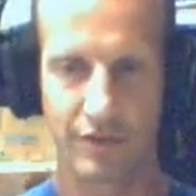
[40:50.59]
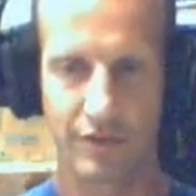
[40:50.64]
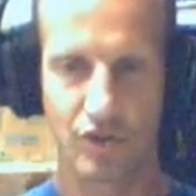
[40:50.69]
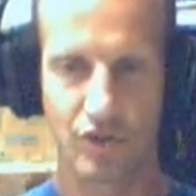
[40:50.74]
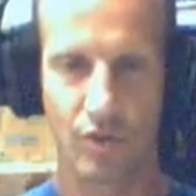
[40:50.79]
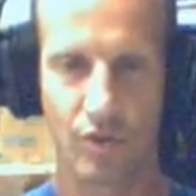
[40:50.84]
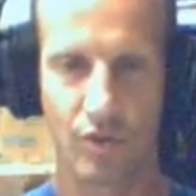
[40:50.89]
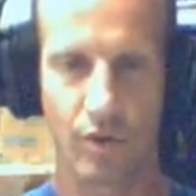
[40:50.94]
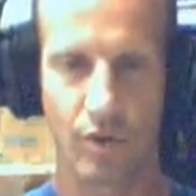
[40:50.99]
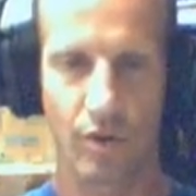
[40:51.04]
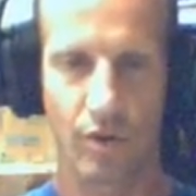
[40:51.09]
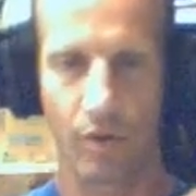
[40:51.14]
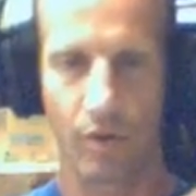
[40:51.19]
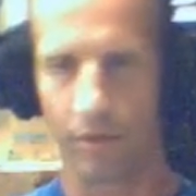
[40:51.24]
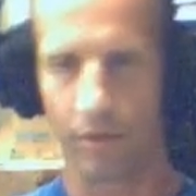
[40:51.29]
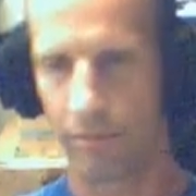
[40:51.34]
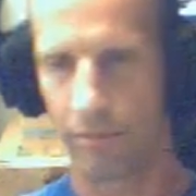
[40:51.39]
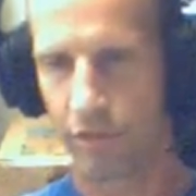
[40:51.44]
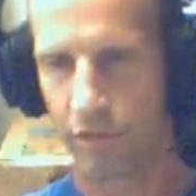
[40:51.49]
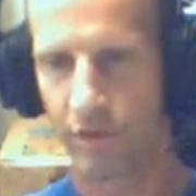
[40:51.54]
shore or
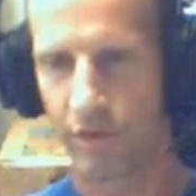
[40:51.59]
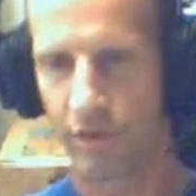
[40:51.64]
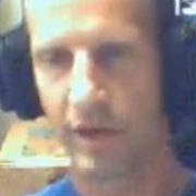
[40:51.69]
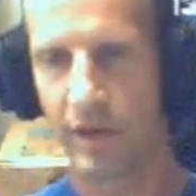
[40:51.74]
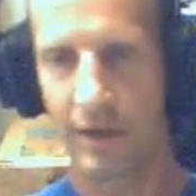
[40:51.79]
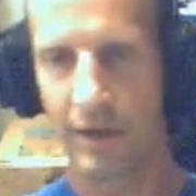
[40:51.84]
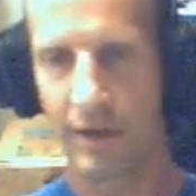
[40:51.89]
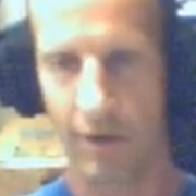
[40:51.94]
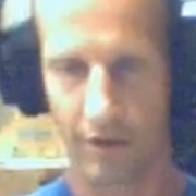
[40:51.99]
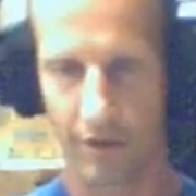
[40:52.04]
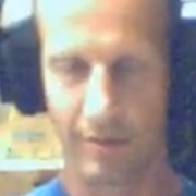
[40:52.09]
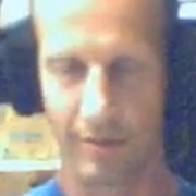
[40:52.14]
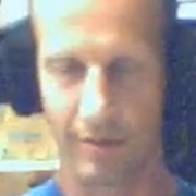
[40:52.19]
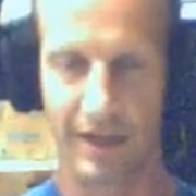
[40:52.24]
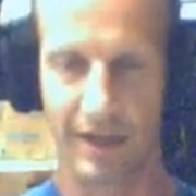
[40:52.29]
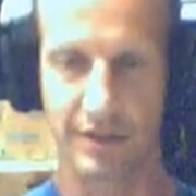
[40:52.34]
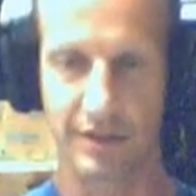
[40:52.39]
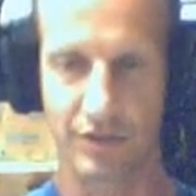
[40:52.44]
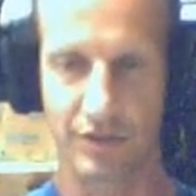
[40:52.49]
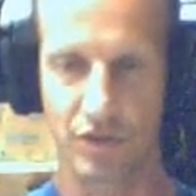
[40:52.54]
30 nautical
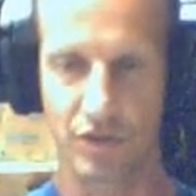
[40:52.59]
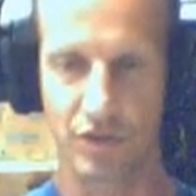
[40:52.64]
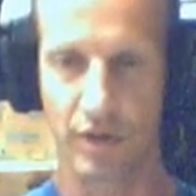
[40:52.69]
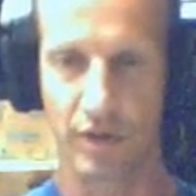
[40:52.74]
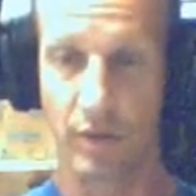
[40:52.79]
miles of shore.